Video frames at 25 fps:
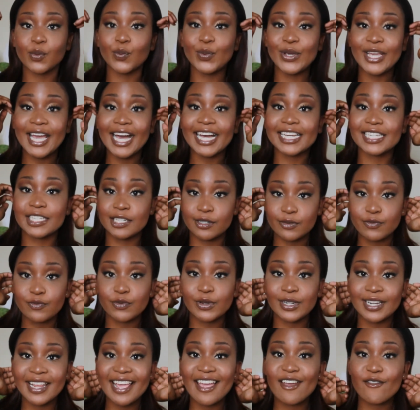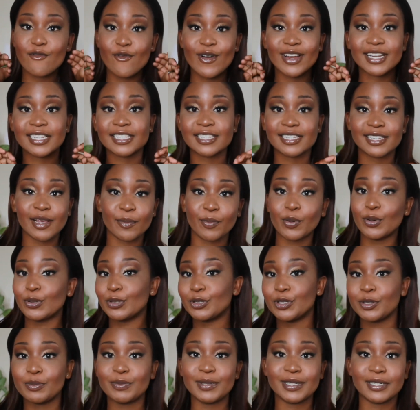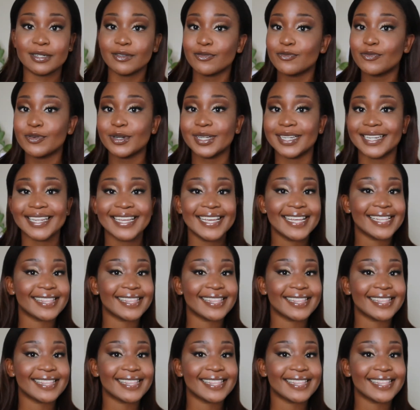we are different. Everyone's supposed to be different.